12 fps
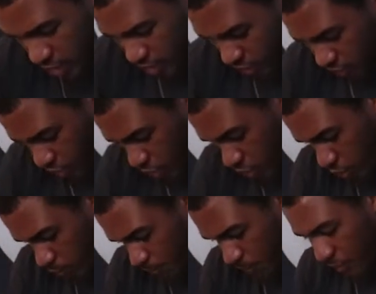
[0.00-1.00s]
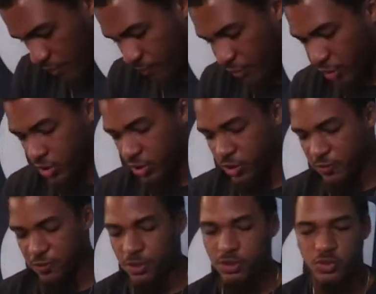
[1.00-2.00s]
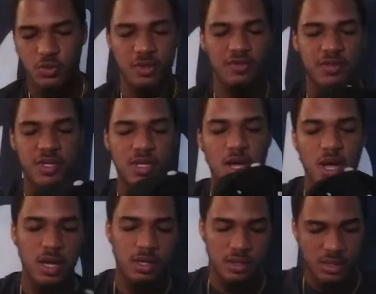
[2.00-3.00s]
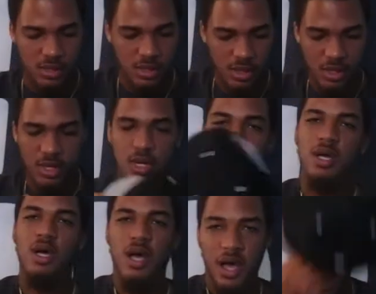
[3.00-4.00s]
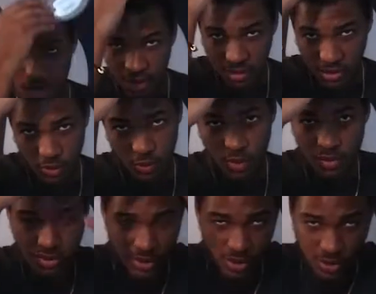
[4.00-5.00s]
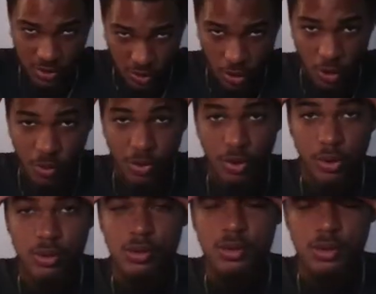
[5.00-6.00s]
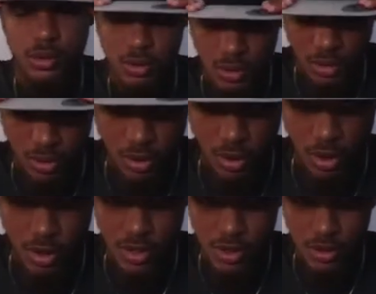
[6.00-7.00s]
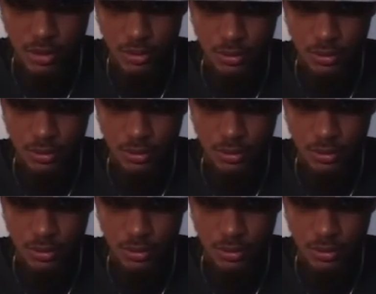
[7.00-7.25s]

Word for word: here. So first things first, we've got a hat with the turbo on it,